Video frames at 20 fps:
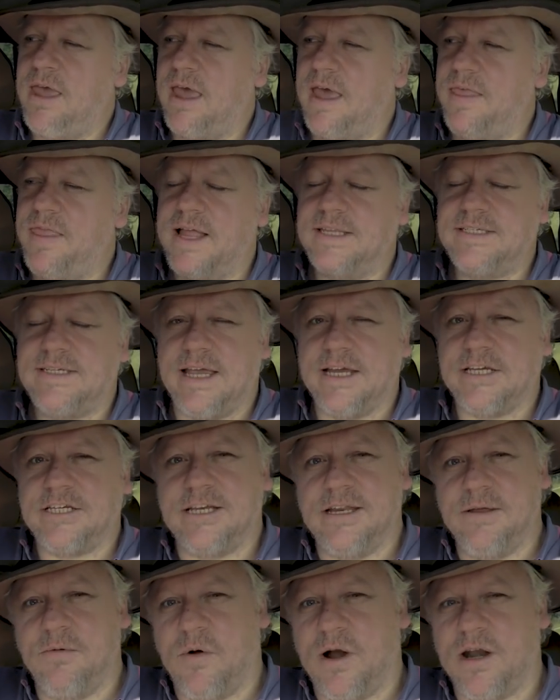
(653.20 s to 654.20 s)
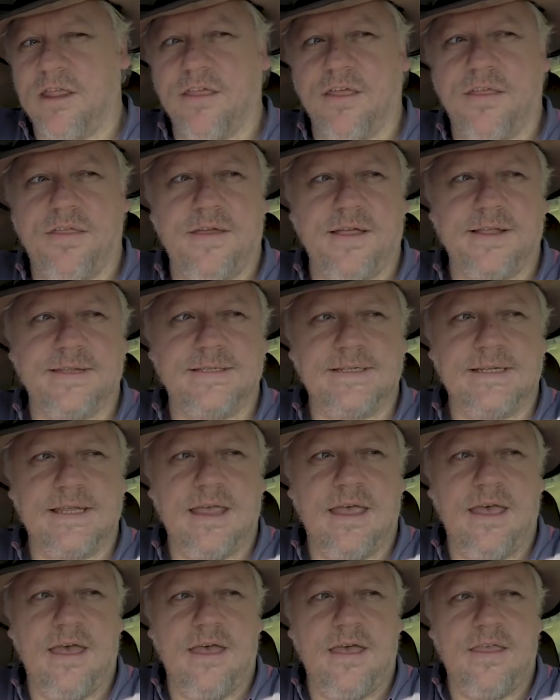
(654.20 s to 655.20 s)
And that's actually one of the things
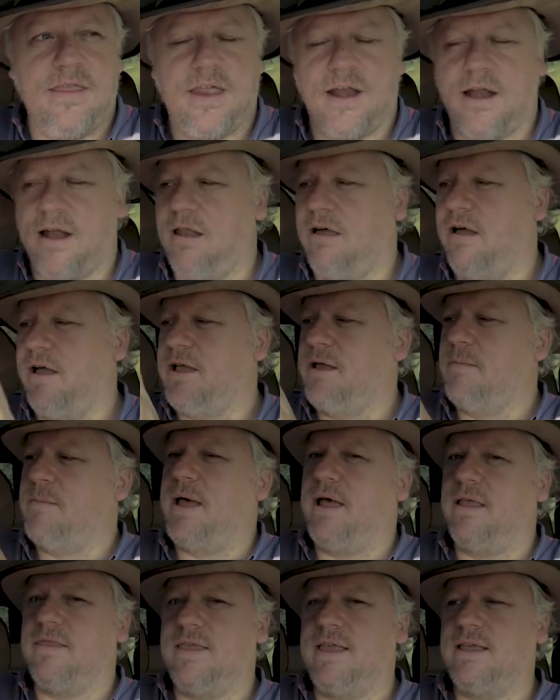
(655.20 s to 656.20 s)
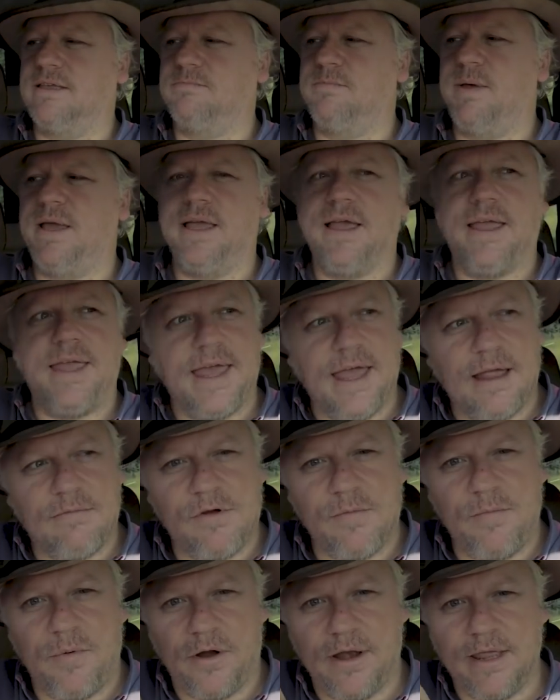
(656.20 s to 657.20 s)
that I like about these bigger
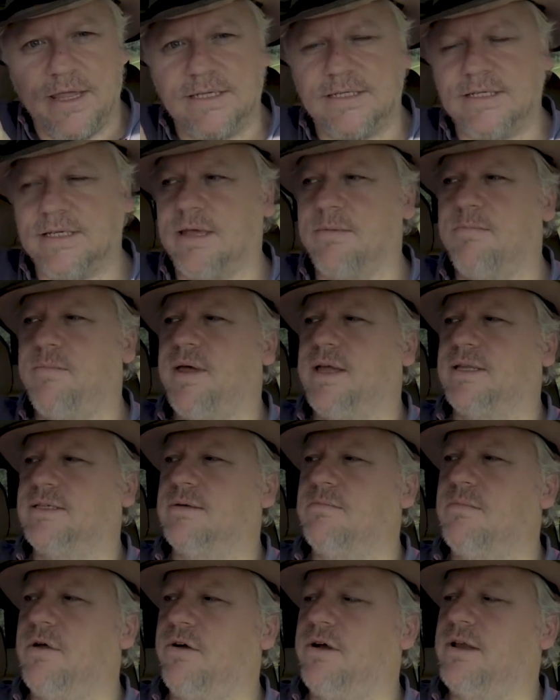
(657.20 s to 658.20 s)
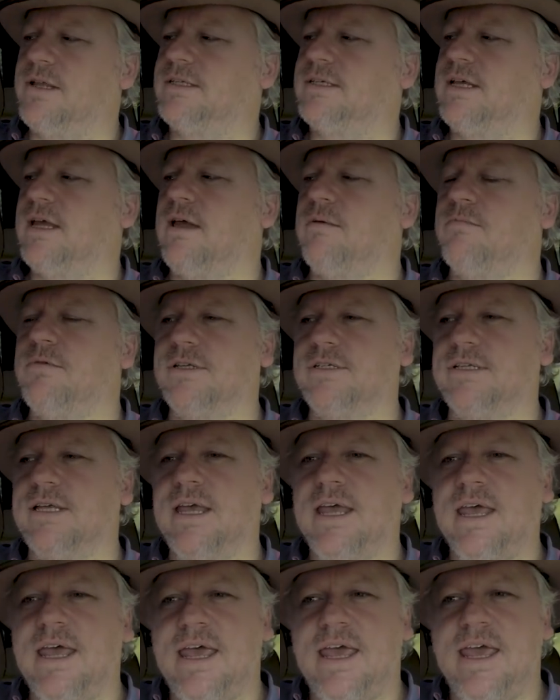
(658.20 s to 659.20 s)
camera bodies compared to mirrorless cameras,
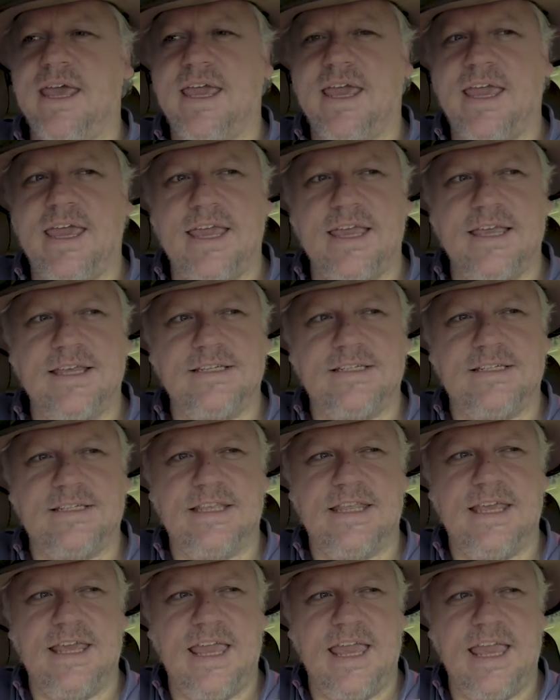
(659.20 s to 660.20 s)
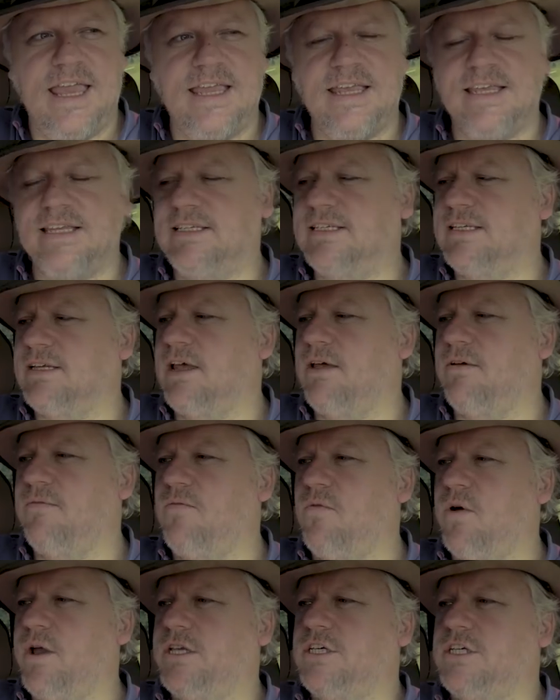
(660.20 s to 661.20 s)
is the ease
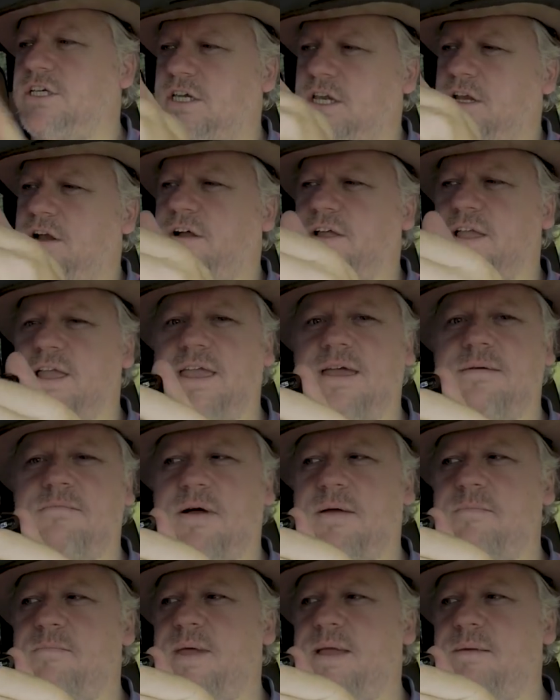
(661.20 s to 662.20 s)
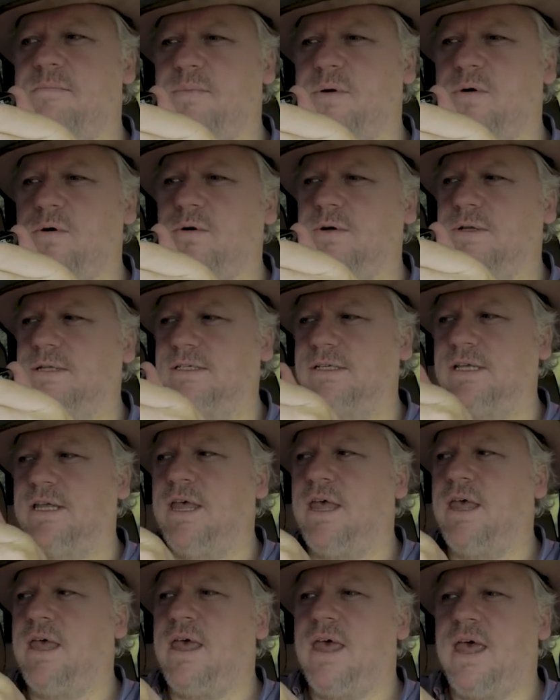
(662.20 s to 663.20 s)
of which, you know, I can get my big paws
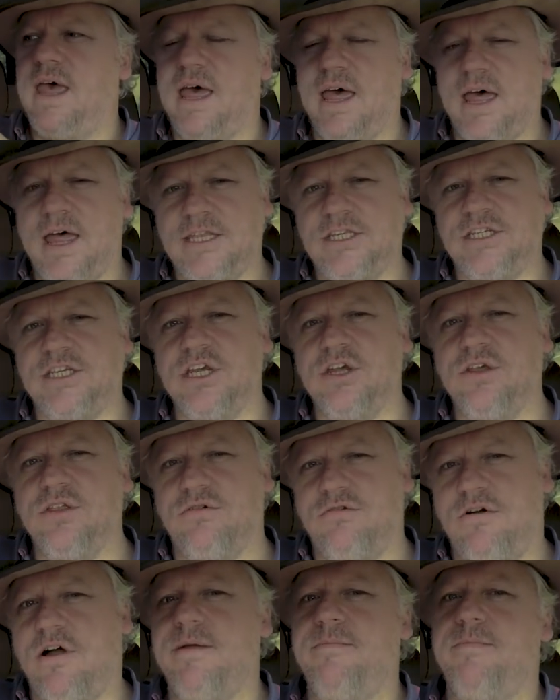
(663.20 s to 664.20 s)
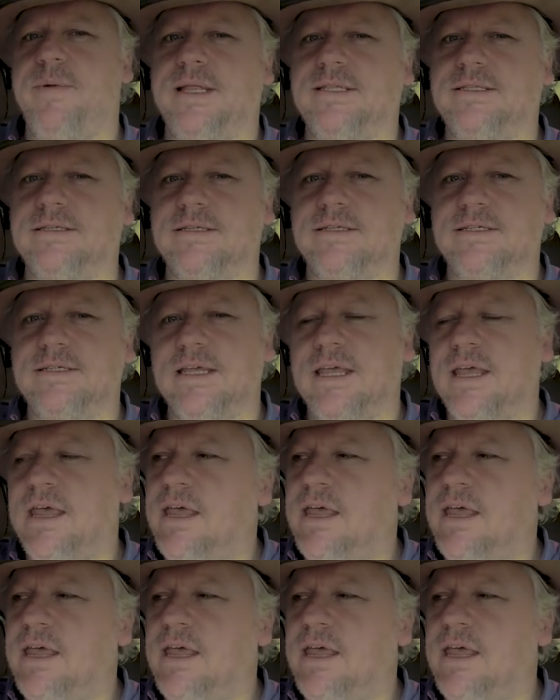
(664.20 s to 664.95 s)
to the right buttons